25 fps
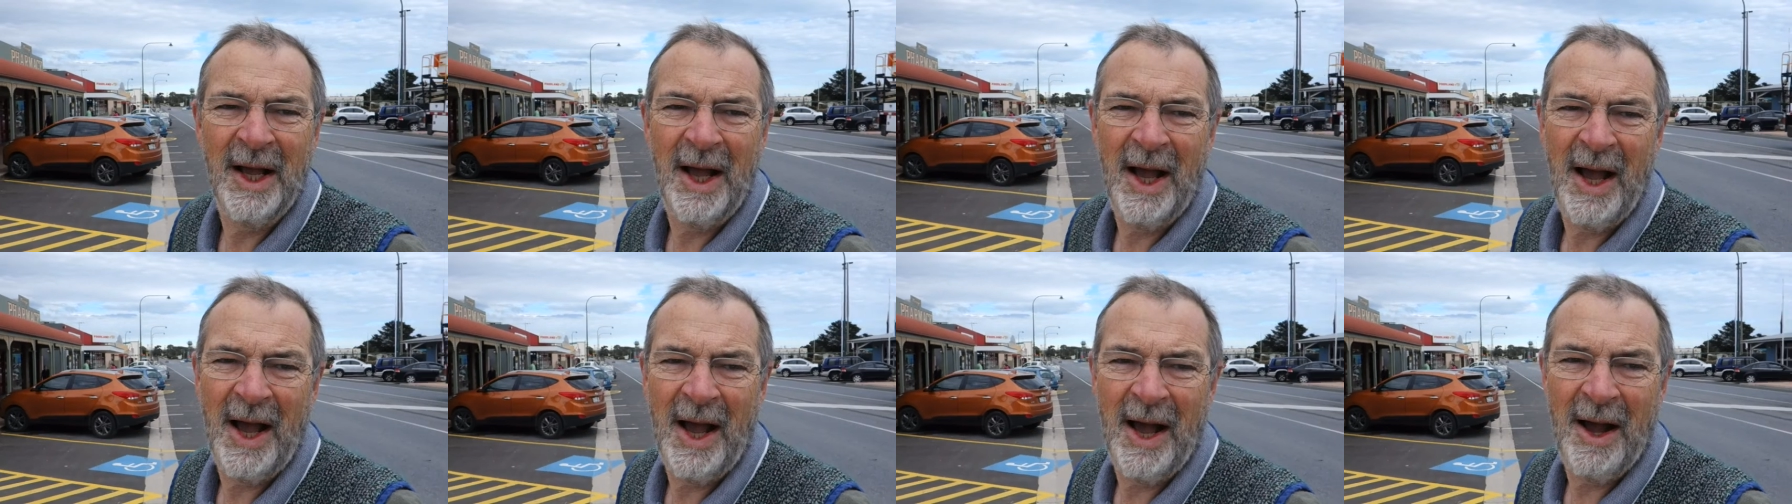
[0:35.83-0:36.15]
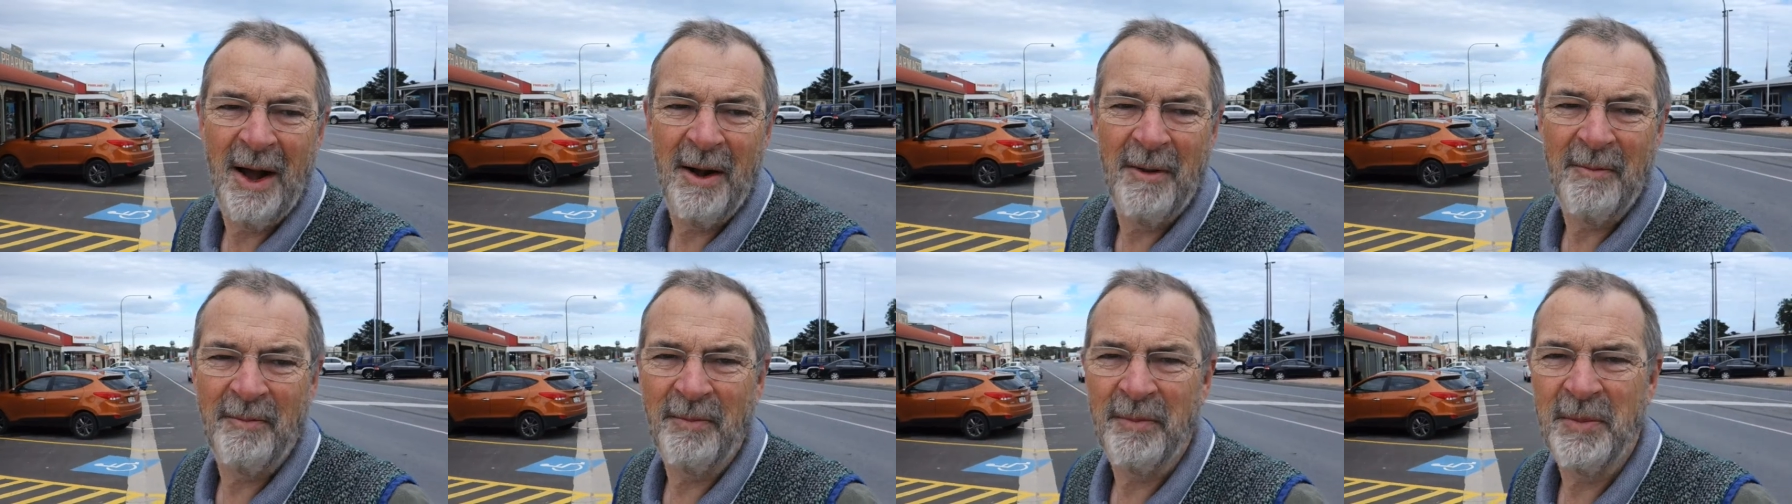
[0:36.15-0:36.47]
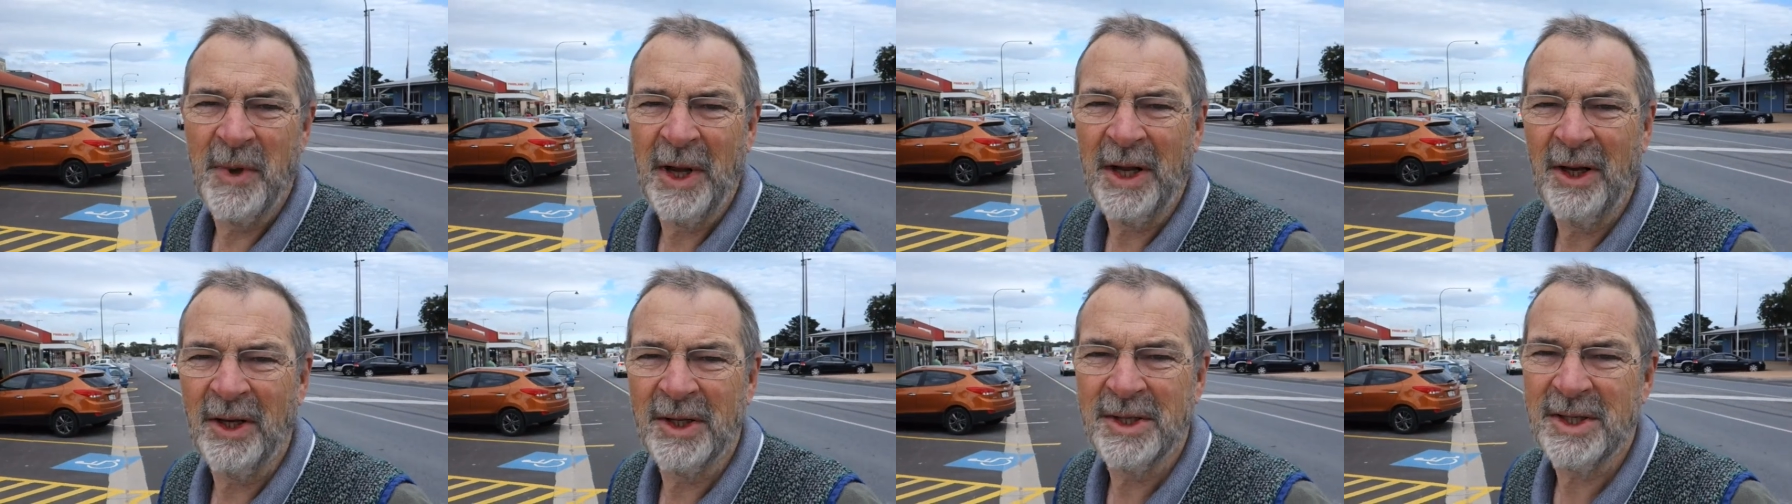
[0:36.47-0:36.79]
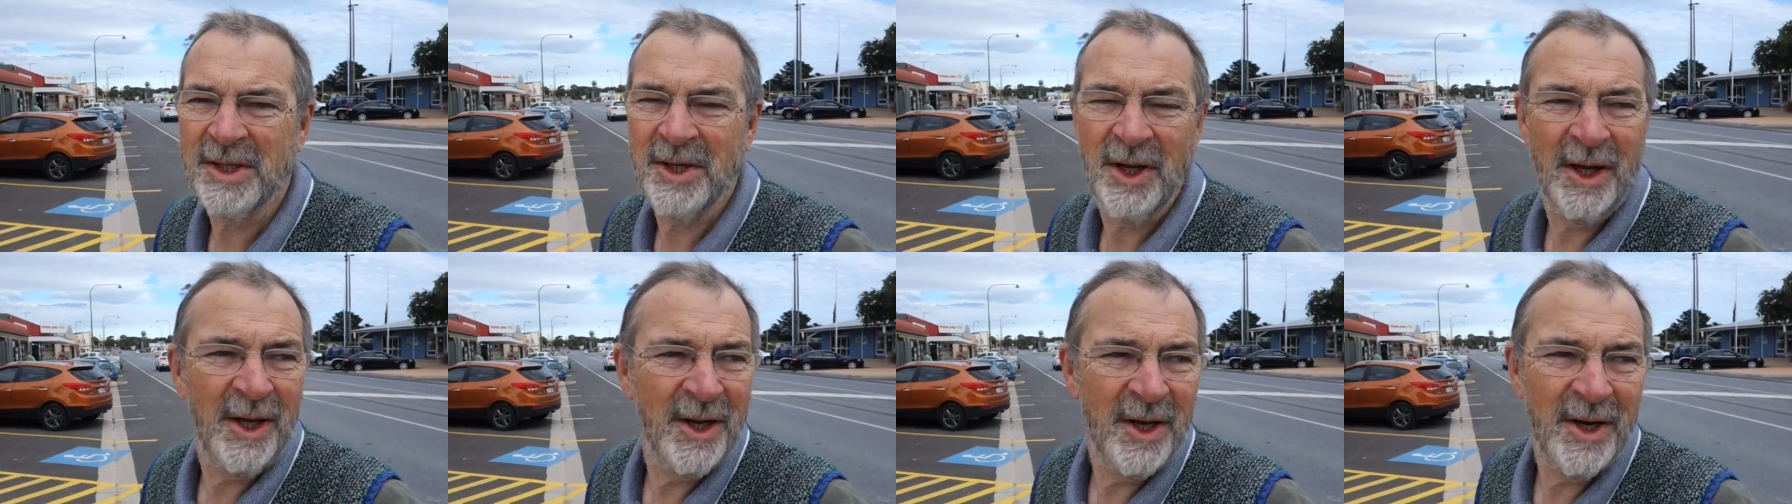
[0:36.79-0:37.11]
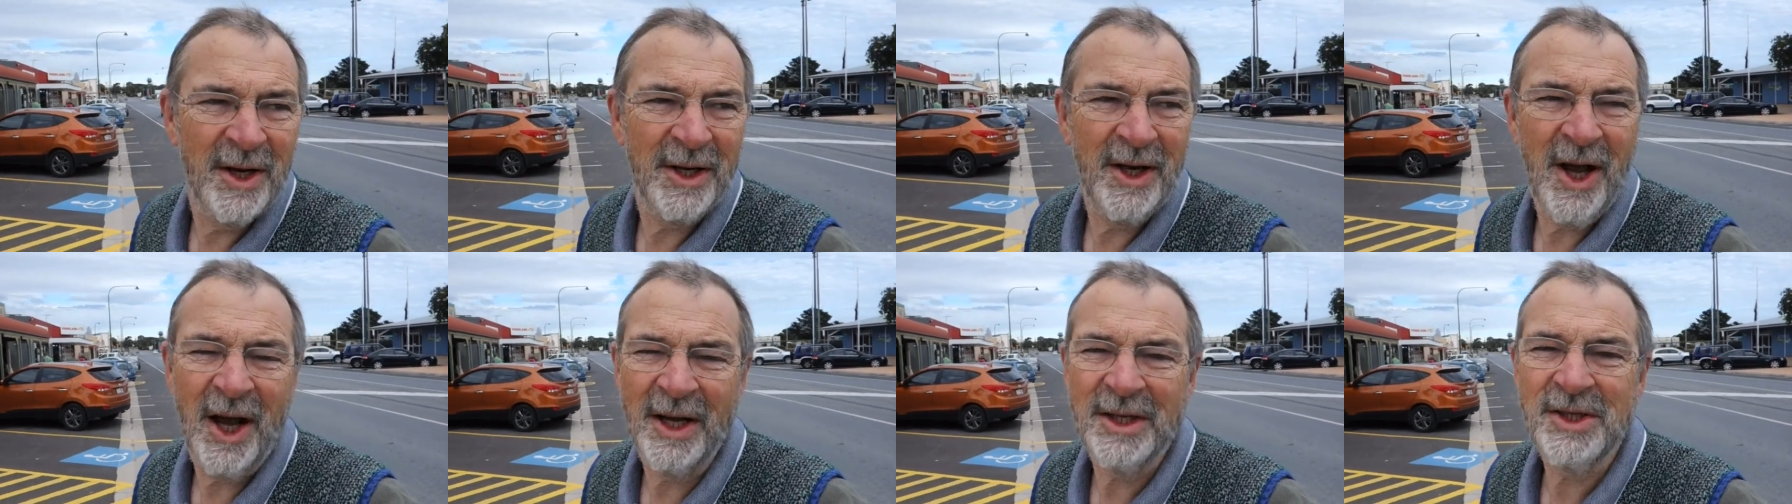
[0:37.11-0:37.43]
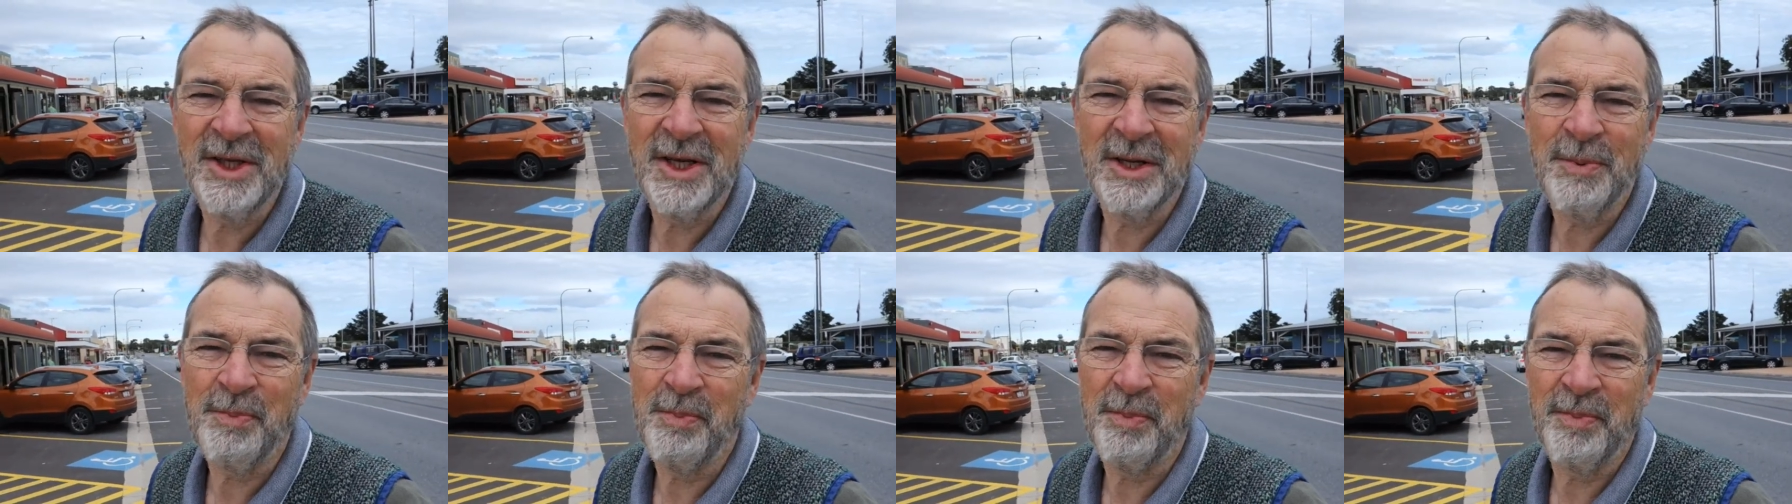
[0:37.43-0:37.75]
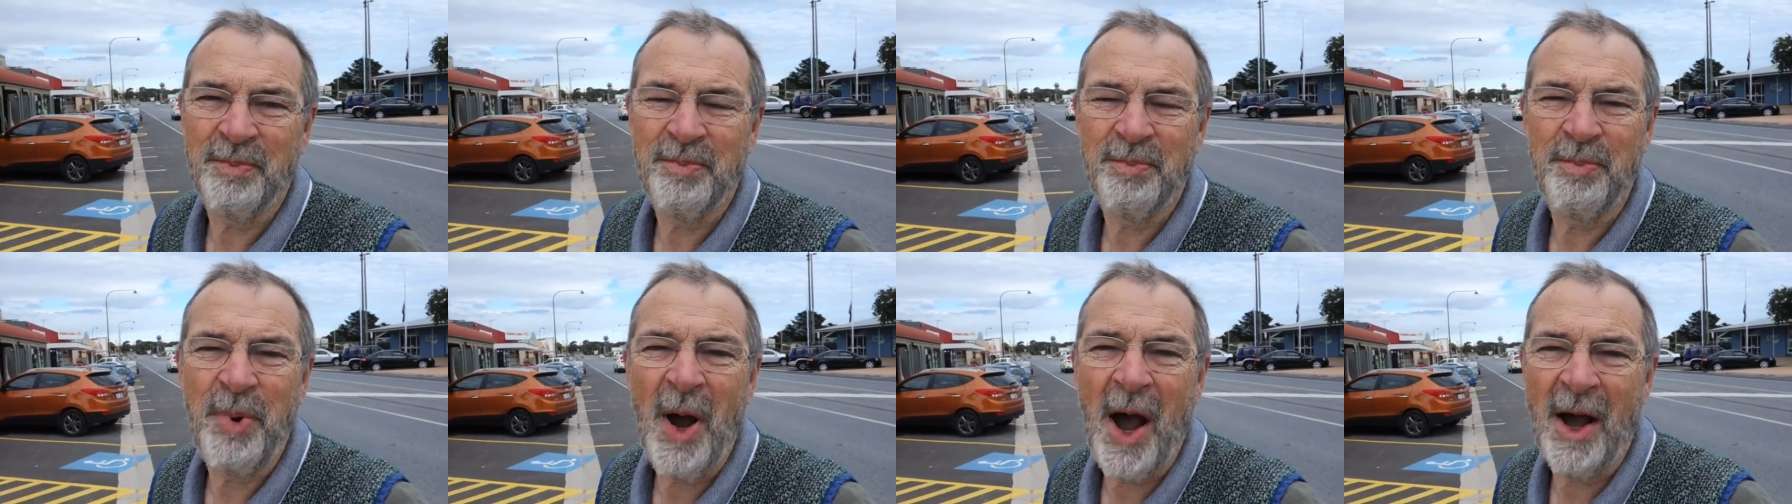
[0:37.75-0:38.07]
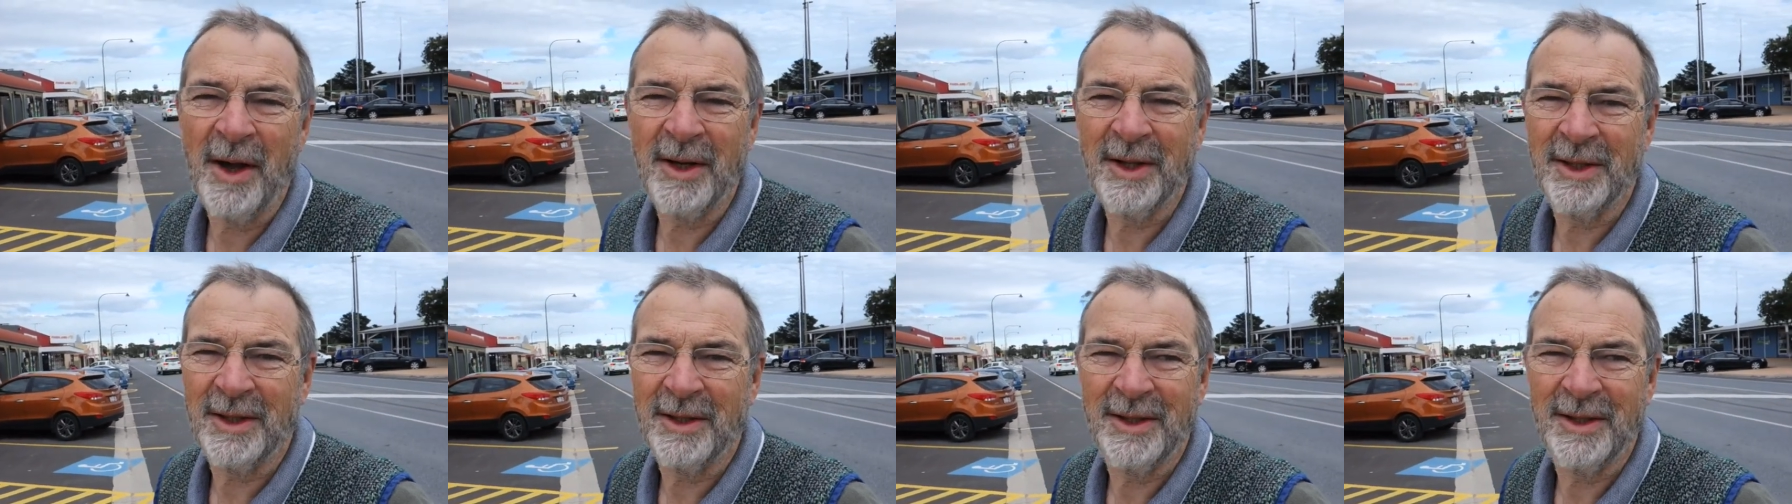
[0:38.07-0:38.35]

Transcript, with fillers: um, because you, you can't just park